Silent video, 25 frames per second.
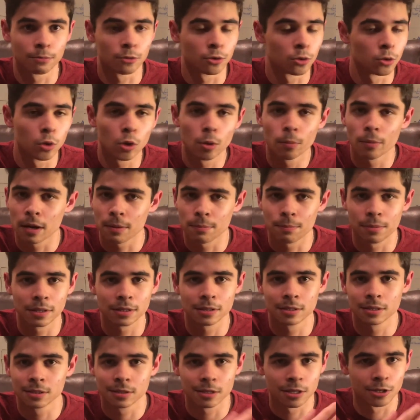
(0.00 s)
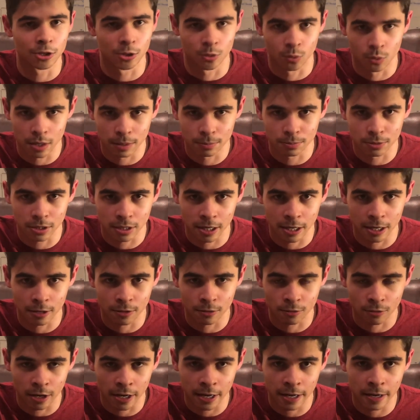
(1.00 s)
Google My Business, and your website,
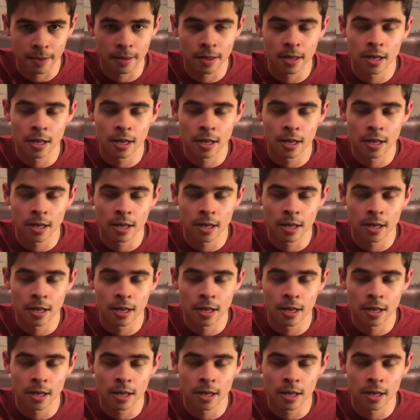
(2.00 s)
right?